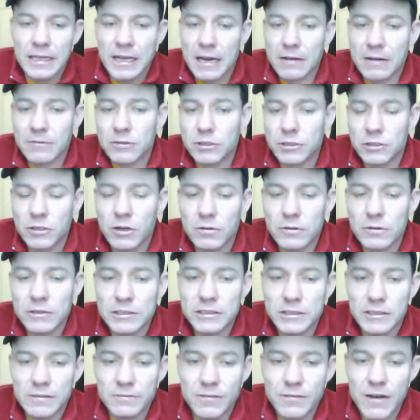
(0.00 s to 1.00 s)
It was Tony
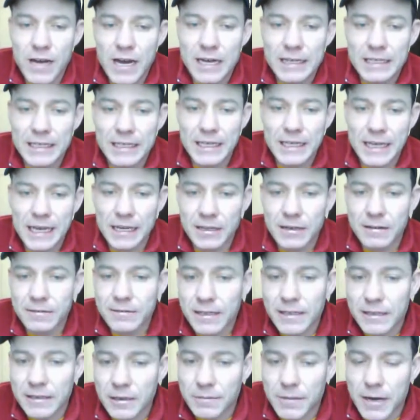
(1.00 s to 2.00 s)
Schiavone and
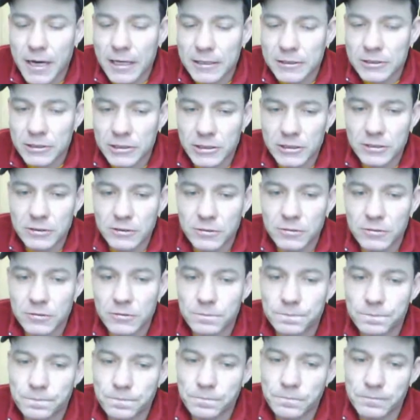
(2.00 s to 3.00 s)
Gorilla
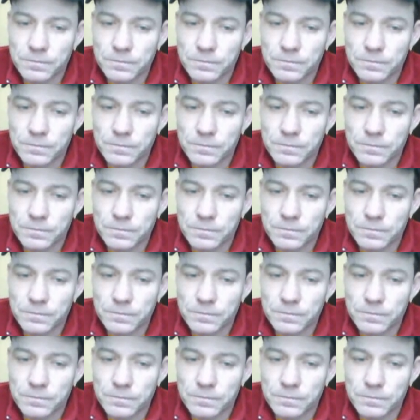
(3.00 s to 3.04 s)
Monsoon.